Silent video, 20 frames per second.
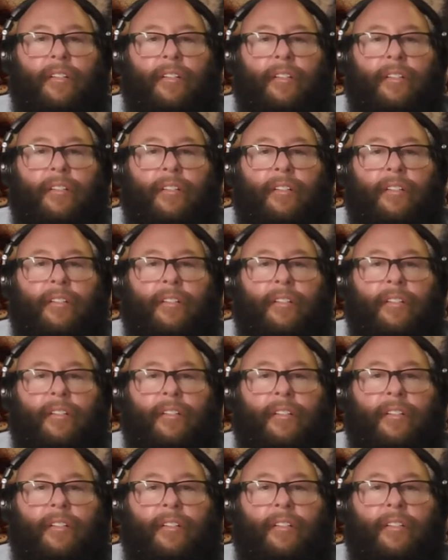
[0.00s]

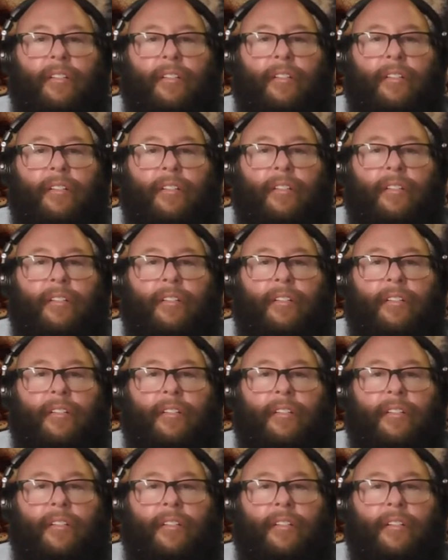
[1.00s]

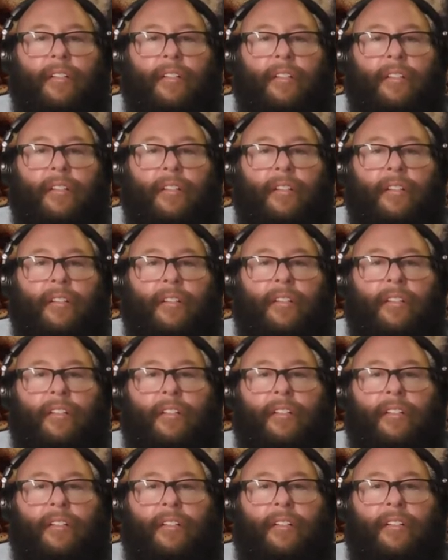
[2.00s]

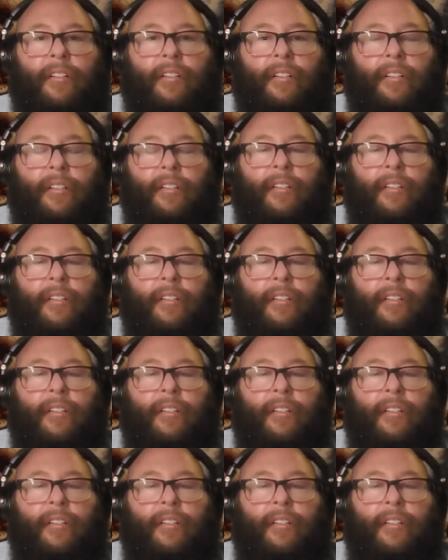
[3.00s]
[no speech]